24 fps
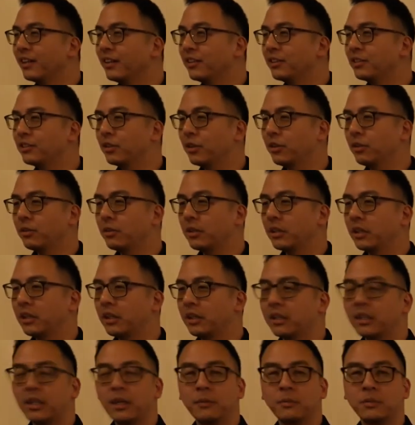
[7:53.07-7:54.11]
So
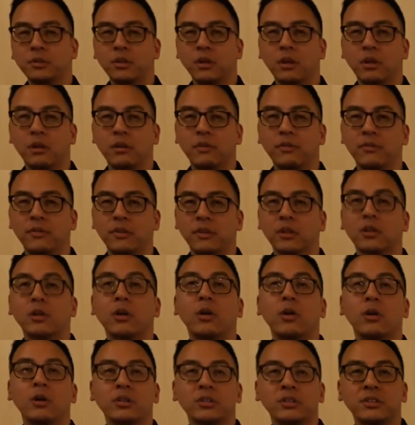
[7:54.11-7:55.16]
in terms of
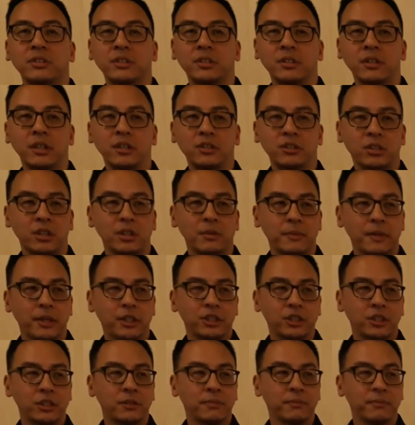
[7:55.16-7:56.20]
cost, as you can
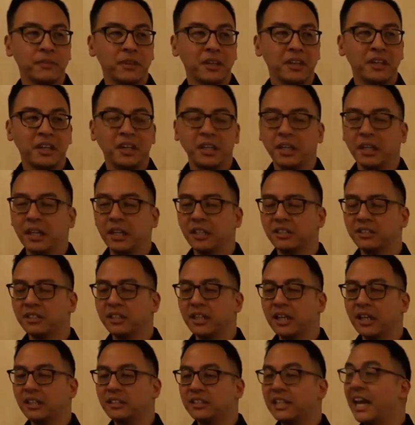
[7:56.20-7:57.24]
imagine, it isn't
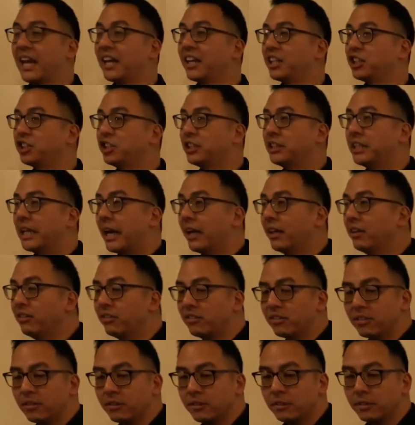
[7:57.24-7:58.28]
as energy
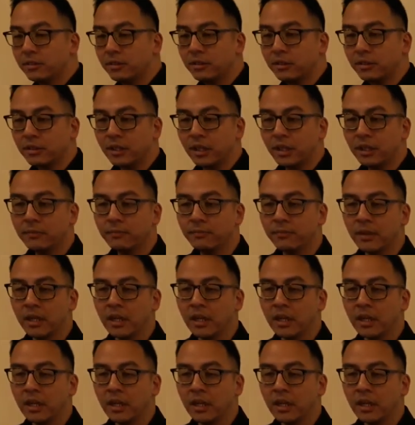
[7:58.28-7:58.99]
dense, okay?